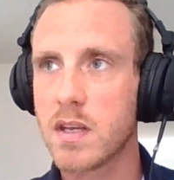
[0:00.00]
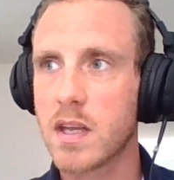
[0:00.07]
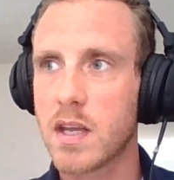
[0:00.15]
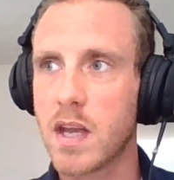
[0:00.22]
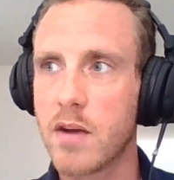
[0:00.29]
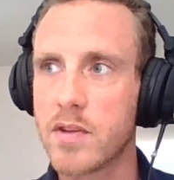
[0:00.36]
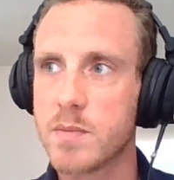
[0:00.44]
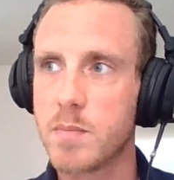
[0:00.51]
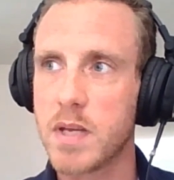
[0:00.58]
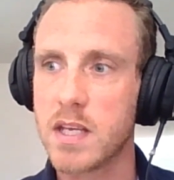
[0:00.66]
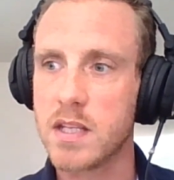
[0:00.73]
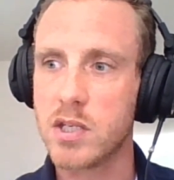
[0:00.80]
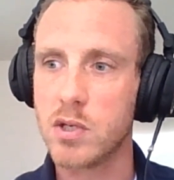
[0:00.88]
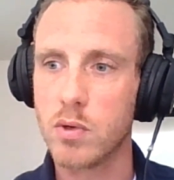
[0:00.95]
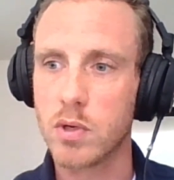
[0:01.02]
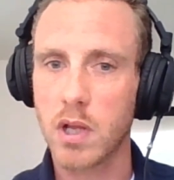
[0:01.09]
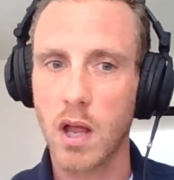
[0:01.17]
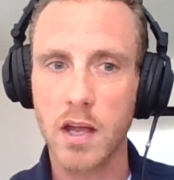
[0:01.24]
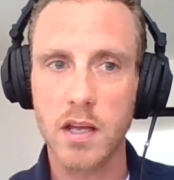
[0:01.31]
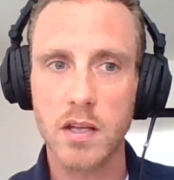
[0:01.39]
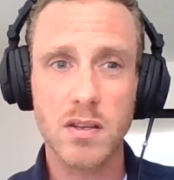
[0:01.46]
Ceri, speaking to your
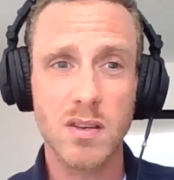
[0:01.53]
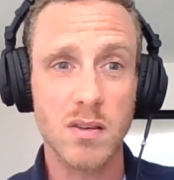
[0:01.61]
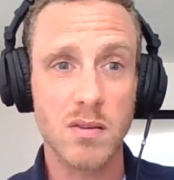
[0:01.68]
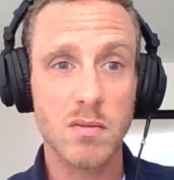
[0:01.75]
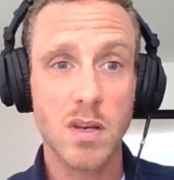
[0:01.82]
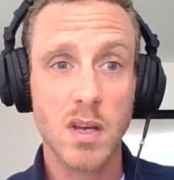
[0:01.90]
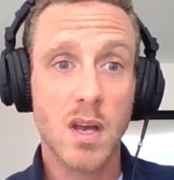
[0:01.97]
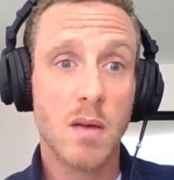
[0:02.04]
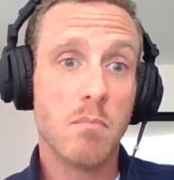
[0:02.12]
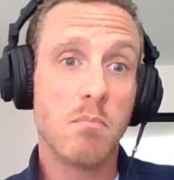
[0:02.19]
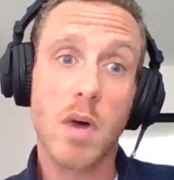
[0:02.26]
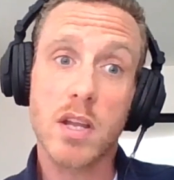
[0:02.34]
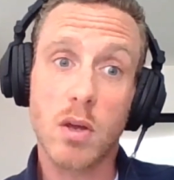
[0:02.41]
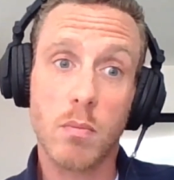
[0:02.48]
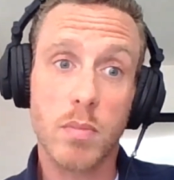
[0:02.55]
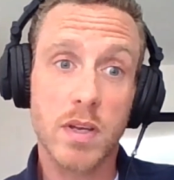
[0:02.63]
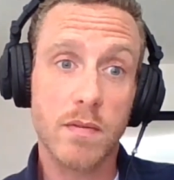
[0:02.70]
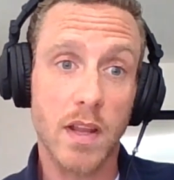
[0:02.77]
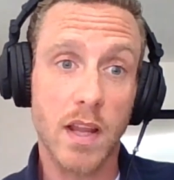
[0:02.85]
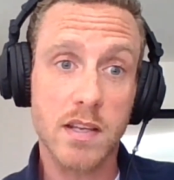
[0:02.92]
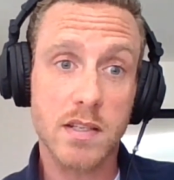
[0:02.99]
client who might not be
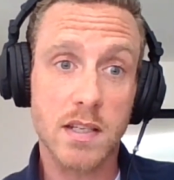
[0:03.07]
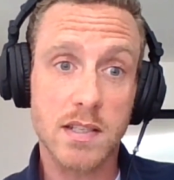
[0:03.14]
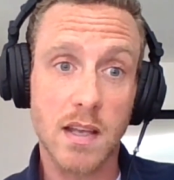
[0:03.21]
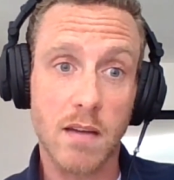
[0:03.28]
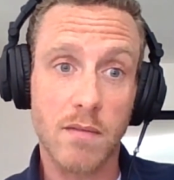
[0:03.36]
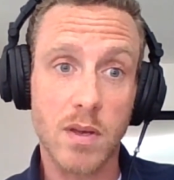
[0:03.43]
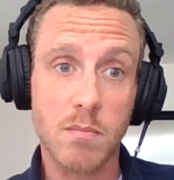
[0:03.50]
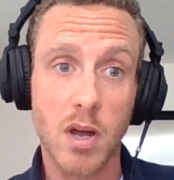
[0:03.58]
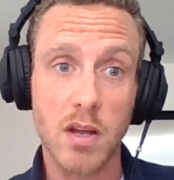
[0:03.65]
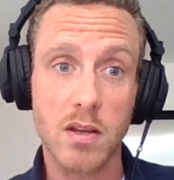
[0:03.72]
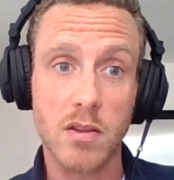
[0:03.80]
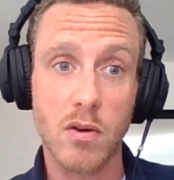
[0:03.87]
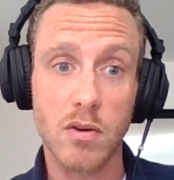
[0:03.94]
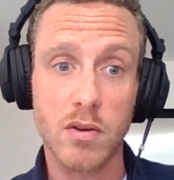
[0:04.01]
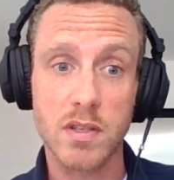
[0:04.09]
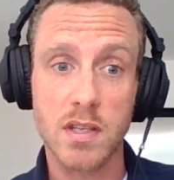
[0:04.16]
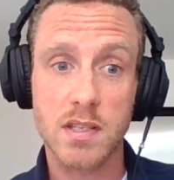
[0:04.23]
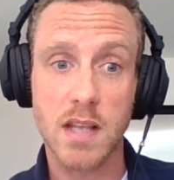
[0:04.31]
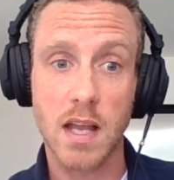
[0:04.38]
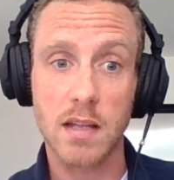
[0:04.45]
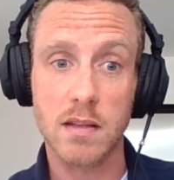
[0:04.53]
financially savvy, might not
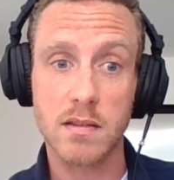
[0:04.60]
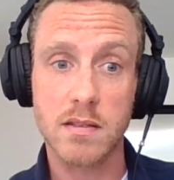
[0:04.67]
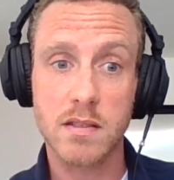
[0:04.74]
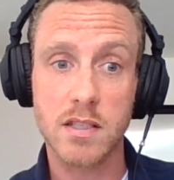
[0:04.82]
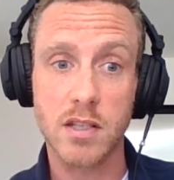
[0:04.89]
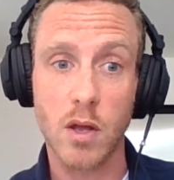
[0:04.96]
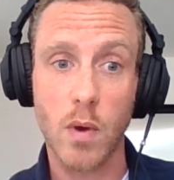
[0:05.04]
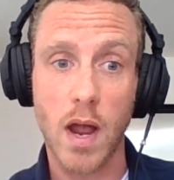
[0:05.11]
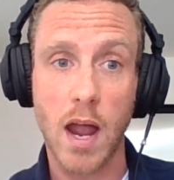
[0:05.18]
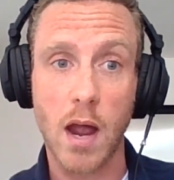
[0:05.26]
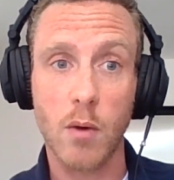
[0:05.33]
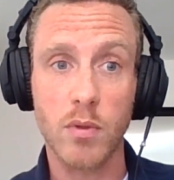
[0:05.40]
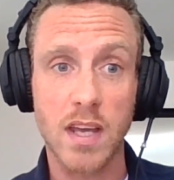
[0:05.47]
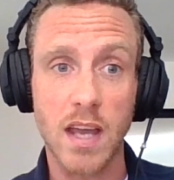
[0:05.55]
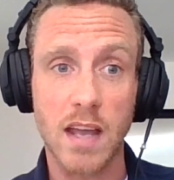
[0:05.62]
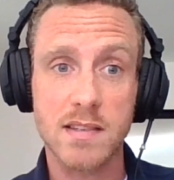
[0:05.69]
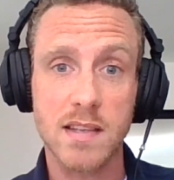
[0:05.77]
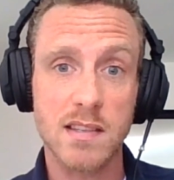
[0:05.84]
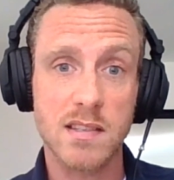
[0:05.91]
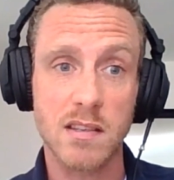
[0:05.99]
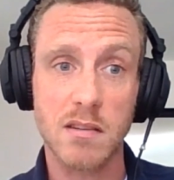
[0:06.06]
understand, how the
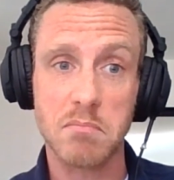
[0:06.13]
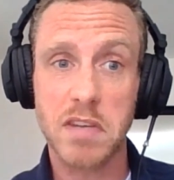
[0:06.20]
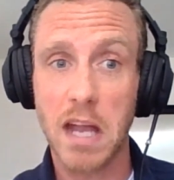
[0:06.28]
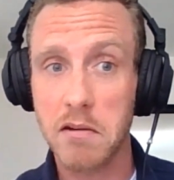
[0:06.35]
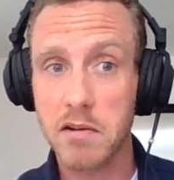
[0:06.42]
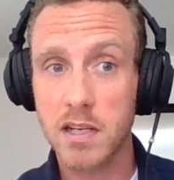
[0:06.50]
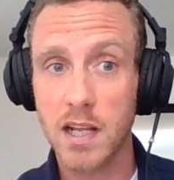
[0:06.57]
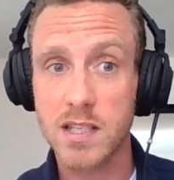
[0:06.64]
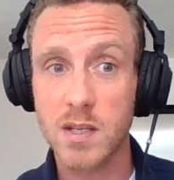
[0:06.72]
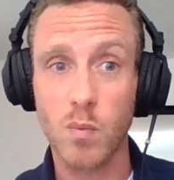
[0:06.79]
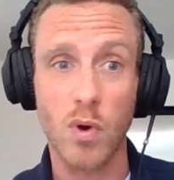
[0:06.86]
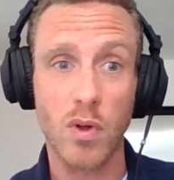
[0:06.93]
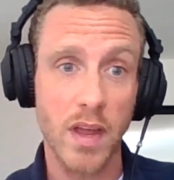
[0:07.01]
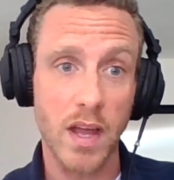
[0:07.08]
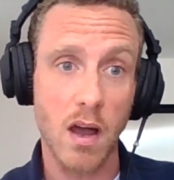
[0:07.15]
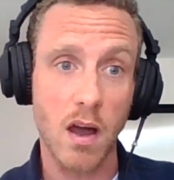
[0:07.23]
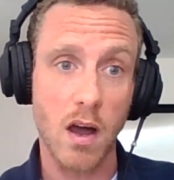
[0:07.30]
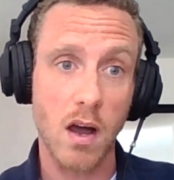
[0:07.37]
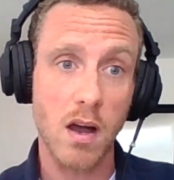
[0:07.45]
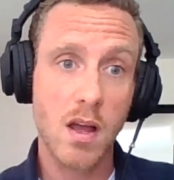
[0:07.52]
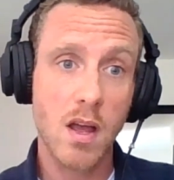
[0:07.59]
assets are calculated, what they
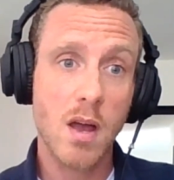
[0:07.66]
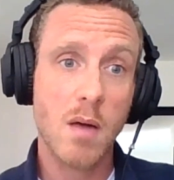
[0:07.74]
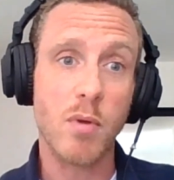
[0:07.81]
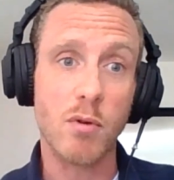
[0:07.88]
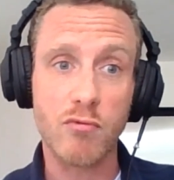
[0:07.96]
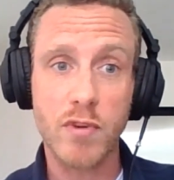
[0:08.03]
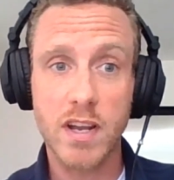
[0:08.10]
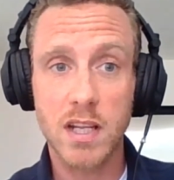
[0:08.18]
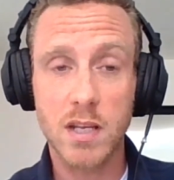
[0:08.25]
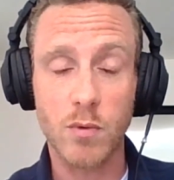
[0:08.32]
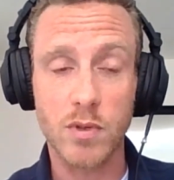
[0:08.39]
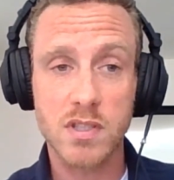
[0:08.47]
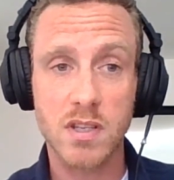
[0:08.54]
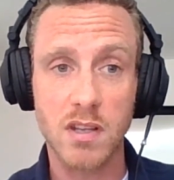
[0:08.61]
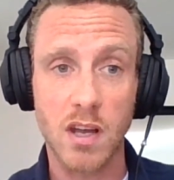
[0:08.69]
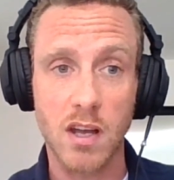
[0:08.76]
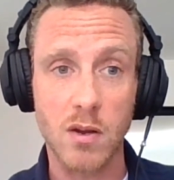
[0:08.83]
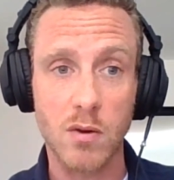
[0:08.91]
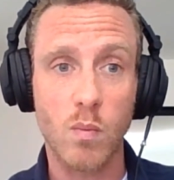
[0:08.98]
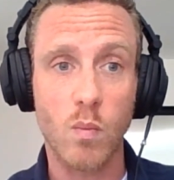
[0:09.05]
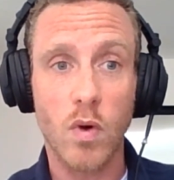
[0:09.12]
are, but really wants to
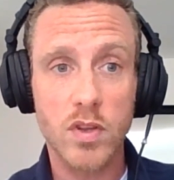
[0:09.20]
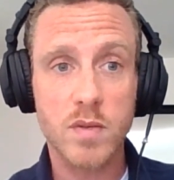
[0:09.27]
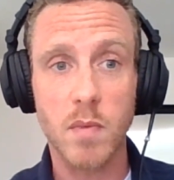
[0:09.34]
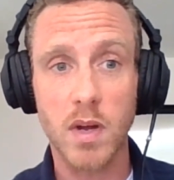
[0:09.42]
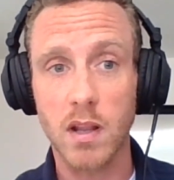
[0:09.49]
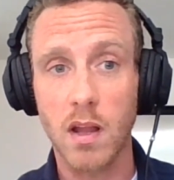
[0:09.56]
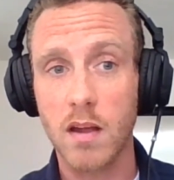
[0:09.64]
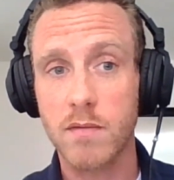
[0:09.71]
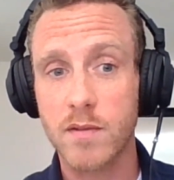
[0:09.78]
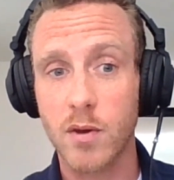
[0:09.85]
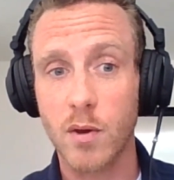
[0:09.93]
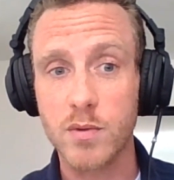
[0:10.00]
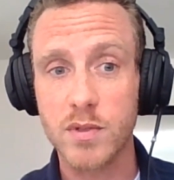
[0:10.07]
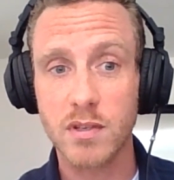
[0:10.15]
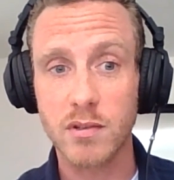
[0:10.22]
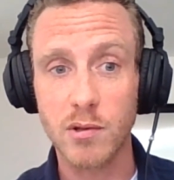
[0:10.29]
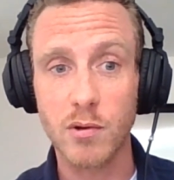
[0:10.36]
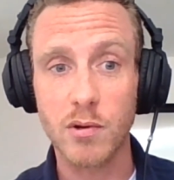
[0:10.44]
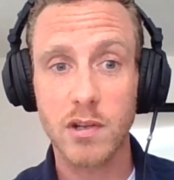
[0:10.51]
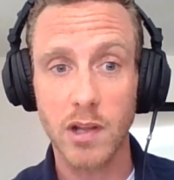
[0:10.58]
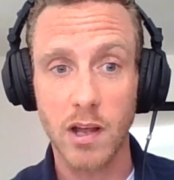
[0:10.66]
know, what's my life going to
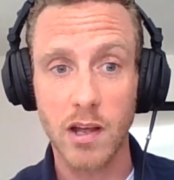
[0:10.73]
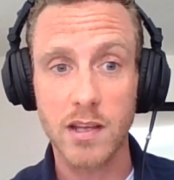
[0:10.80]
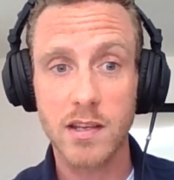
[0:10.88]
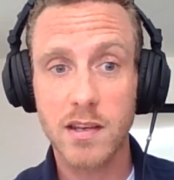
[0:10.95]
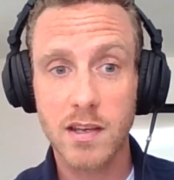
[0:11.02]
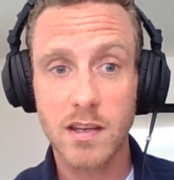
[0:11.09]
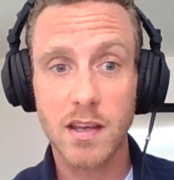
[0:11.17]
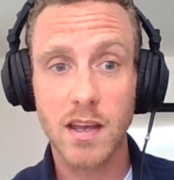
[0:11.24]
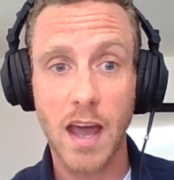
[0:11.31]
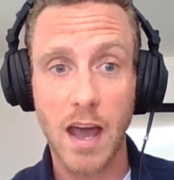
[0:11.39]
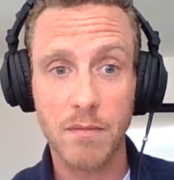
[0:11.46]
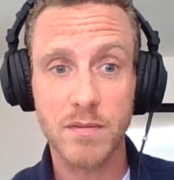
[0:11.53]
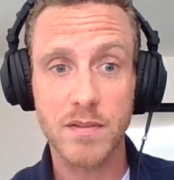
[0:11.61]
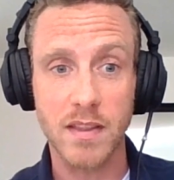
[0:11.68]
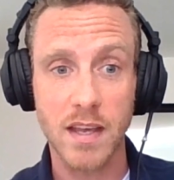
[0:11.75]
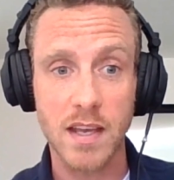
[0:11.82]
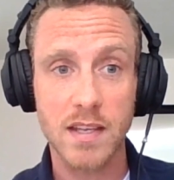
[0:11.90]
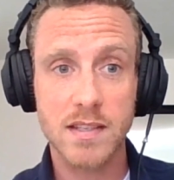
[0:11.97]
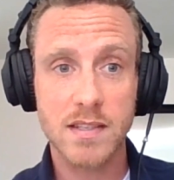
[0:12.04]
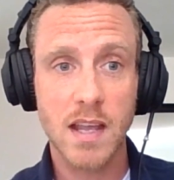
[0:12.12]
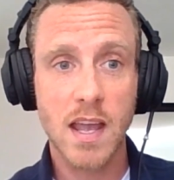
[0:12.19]
look like after
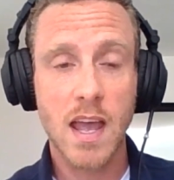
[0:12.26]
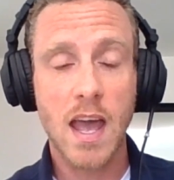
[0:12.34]
this?